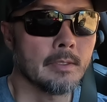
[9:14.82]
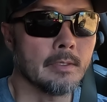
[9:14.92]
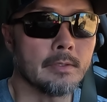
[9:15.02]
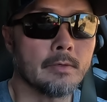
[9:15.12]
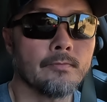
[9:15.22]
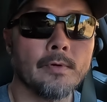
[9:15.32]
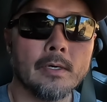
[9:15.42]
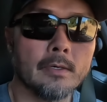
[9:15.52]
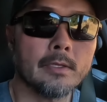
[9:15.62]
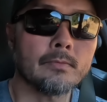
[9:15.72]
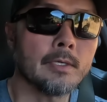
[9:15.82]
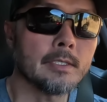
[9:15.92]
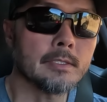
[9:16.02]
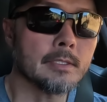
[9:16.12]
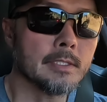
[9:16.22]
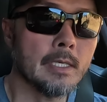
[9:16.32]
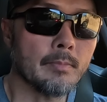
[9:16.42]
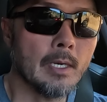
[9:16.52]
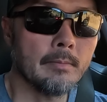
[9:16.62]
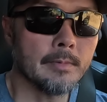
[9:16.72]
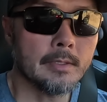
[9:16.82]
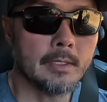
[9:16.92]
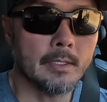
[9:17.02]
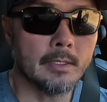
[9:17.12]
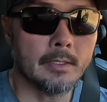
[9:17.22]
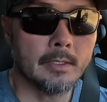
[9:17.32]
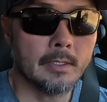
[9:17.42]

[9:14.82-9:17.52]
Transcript: You know, they'll run into the same problem that the